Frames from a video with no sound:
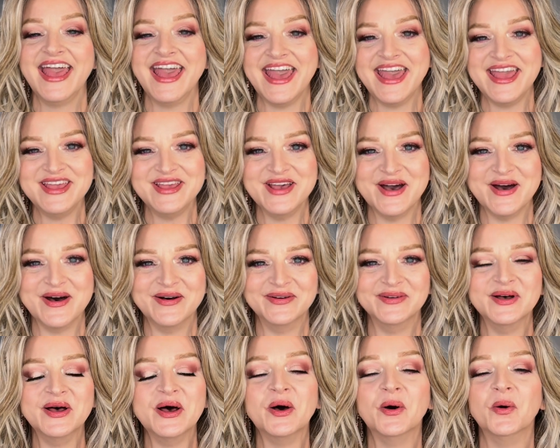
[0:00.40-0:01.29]
Hey
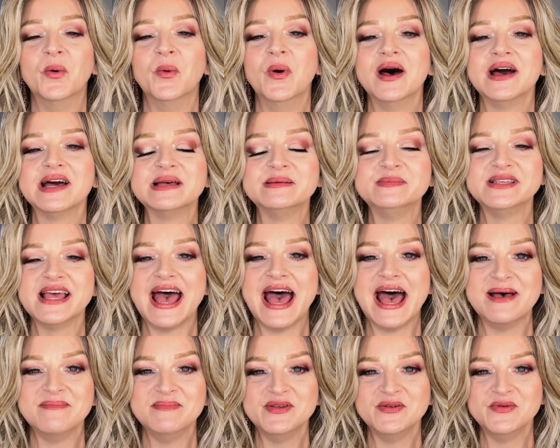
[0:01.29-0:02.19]
y'all, welcome to
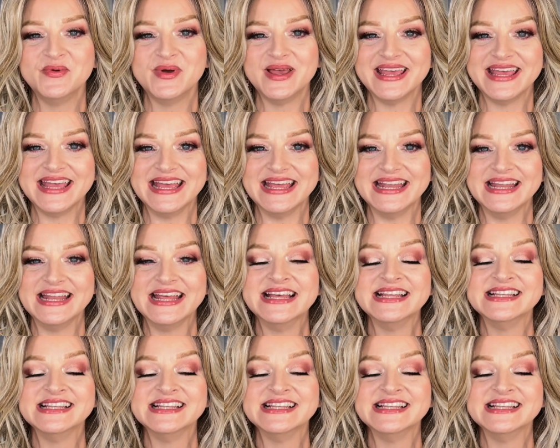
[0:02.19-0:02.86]
ibewiggin.